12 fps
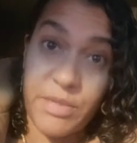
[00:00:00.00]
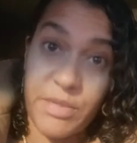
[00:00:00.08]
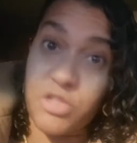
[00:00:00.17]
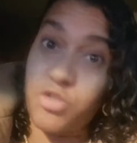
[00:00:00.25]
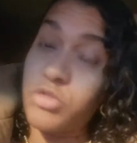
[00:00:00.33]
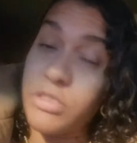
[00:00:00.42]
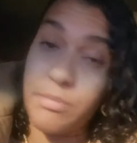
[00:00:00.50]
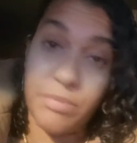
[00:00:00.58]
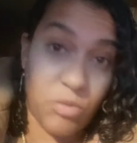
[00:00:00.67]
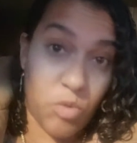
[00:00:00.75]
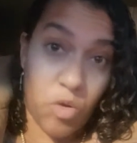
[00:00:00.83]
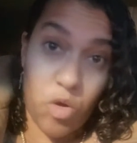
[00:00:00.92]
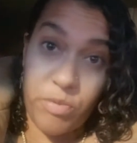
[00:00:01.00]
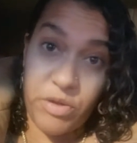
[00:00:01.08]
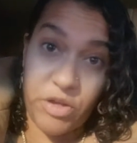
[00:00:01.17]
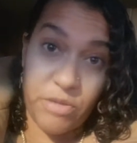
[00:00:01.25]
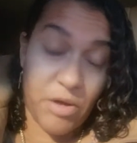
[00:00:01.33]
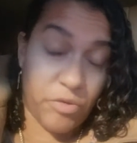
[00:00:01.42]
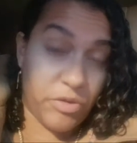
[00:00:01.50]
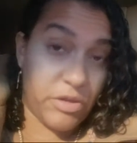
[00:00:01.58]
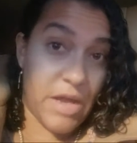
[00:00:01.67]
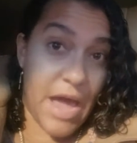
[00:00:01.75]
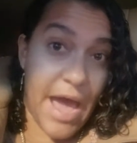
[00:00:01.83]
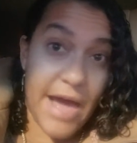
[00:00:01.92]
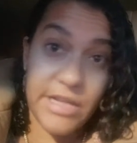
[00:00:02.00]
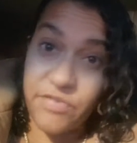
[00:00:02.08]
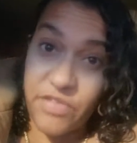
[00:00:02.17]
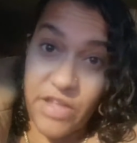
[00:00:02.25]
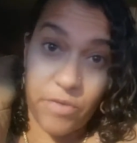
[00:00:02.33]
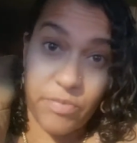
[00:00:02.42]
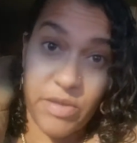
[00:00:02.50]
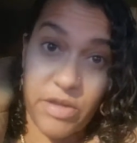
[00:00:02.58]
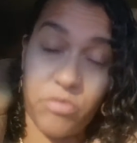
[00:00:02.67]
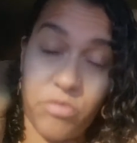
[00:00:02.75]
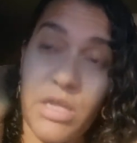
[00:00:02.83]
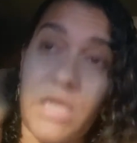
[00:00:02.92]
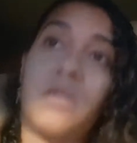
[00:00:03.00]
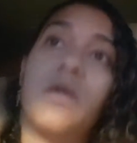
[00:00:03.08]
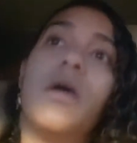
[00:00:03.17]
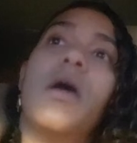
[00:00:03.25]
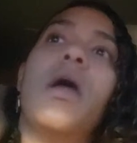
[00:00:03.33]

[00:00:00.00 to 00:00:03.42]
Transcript: because you simply won't open your mouth and ask for the help that you need.